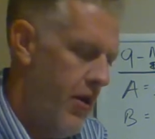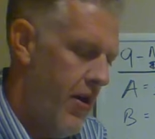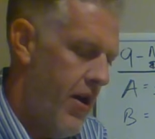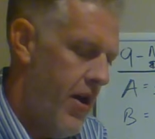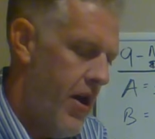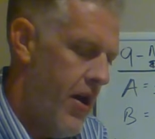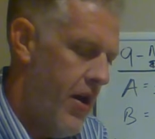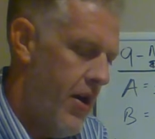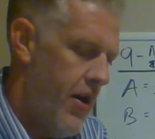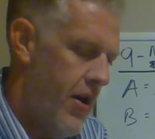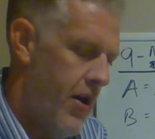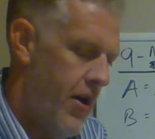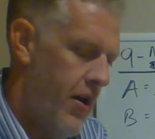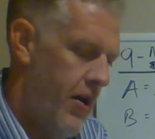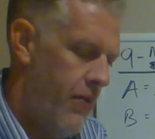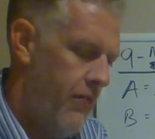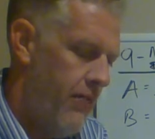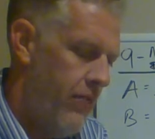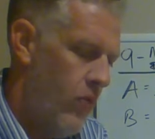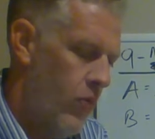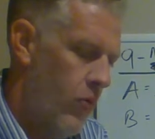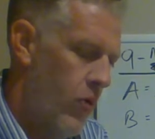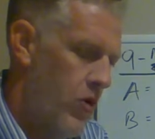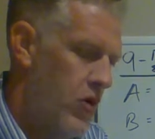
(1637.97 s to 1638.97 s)
Right. Uh,
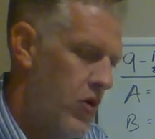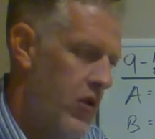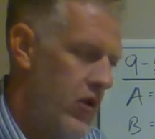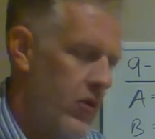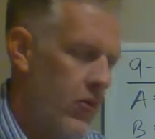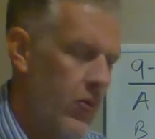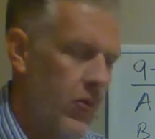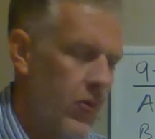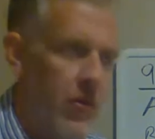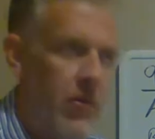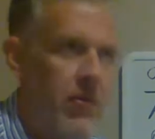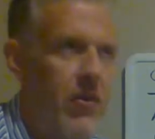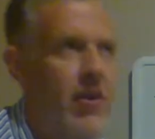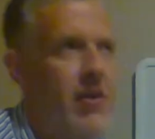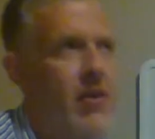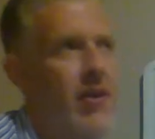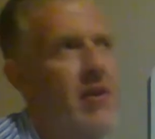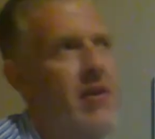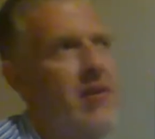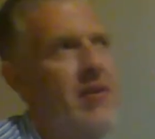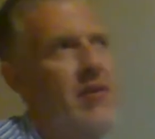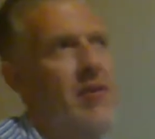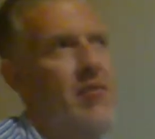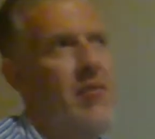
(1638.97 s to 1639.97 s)
once you,
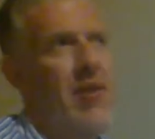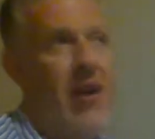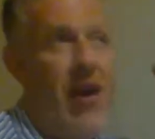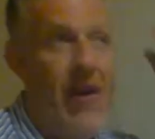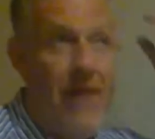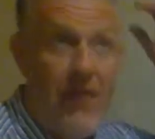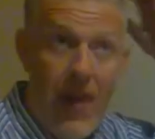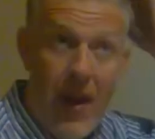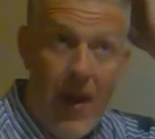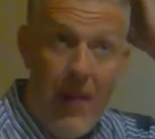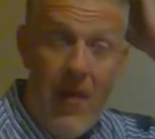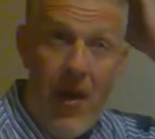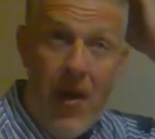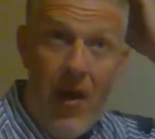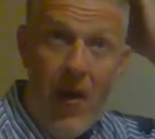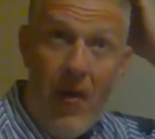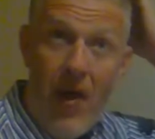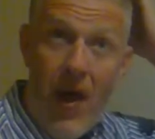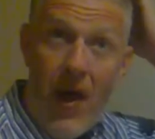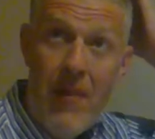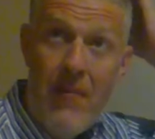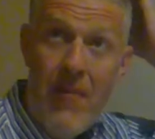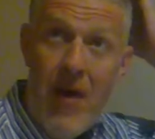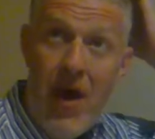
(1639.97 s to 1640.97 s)
this is something I've thought about, a
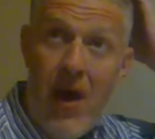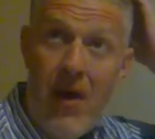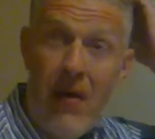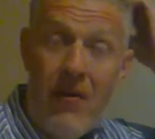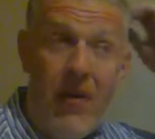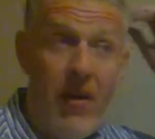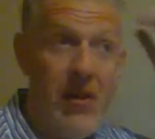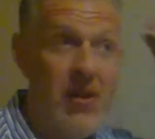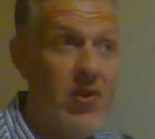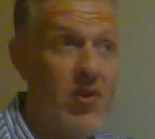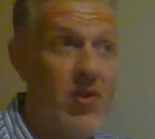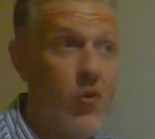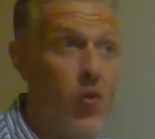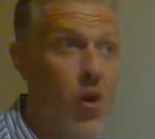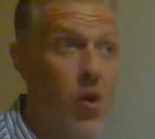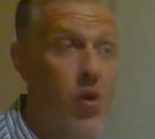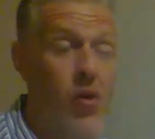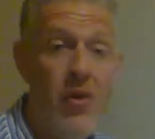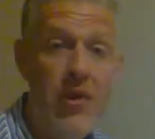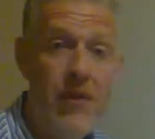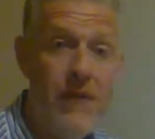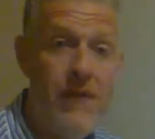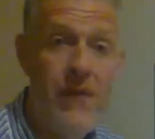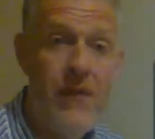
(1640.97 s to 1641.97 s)
lot about, like right?
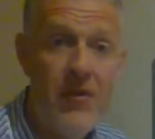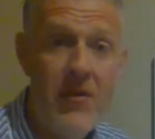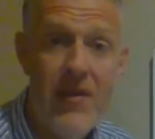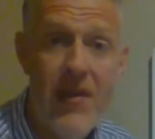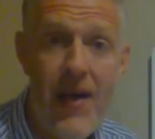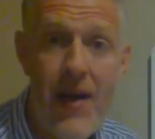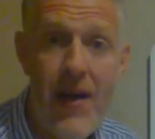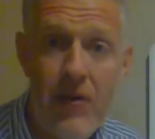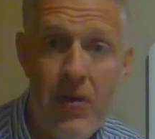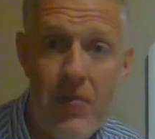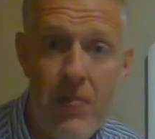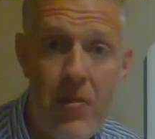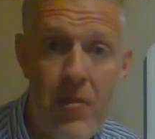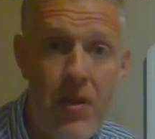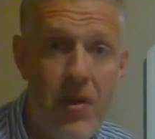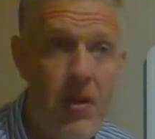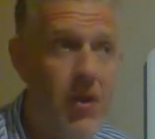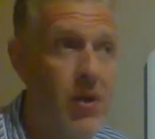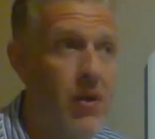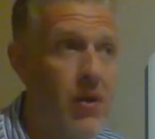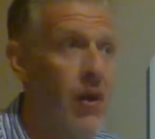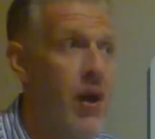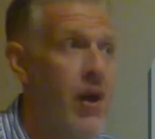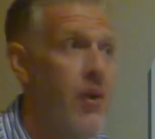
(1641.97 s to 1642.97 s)
swallowing the philosophical
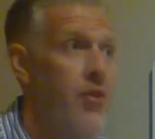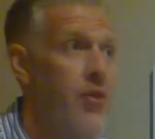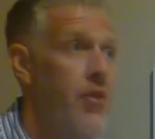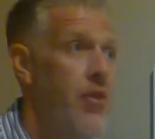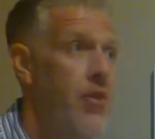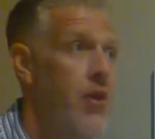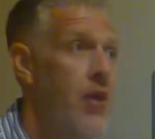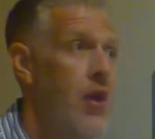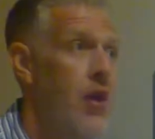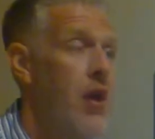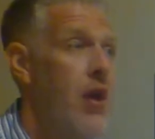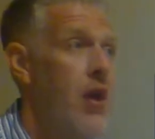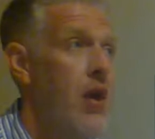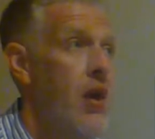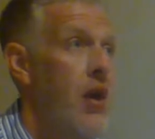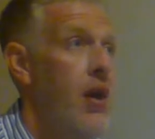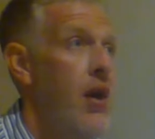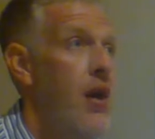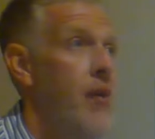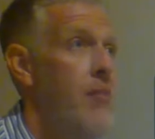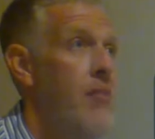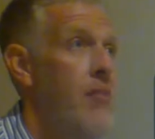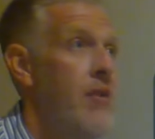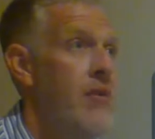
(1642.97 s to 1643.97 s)
pill, right?
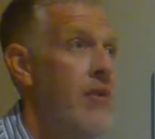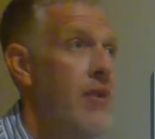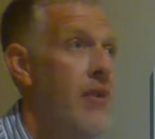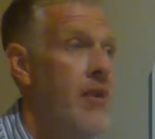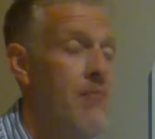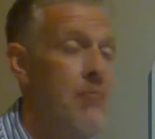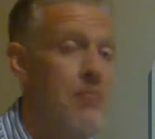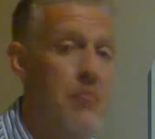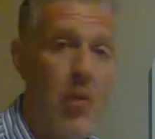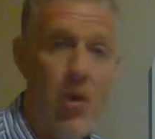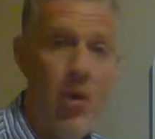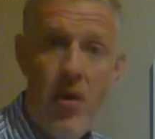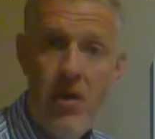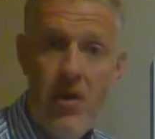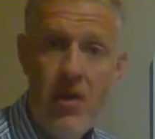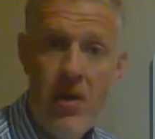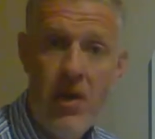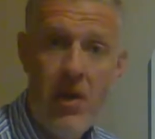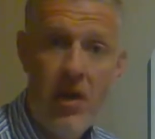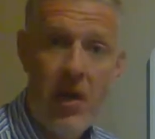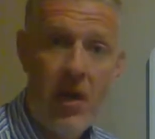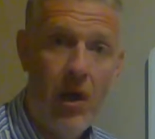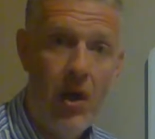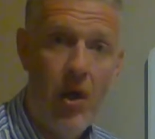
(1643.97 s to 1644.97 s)
Um, is it a
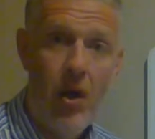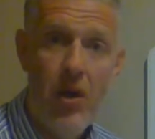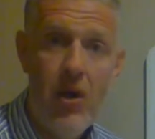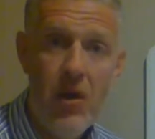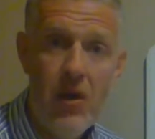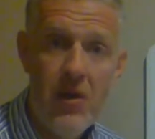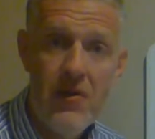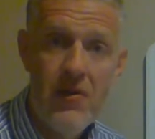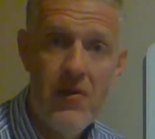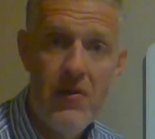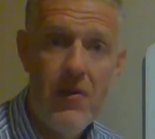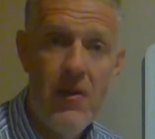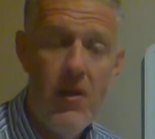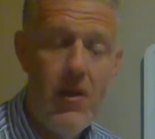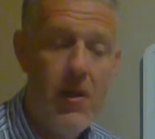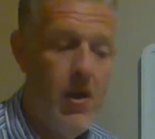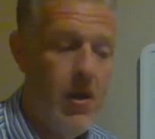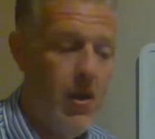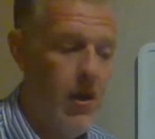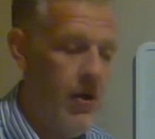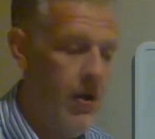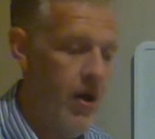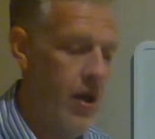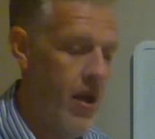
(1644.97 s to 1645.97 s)
burden and a curse,
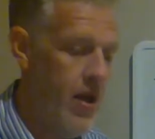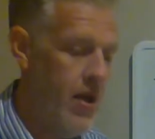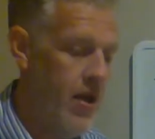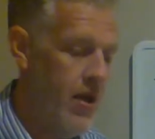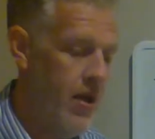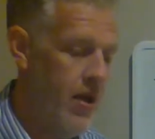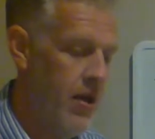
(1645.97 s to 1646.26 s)
right?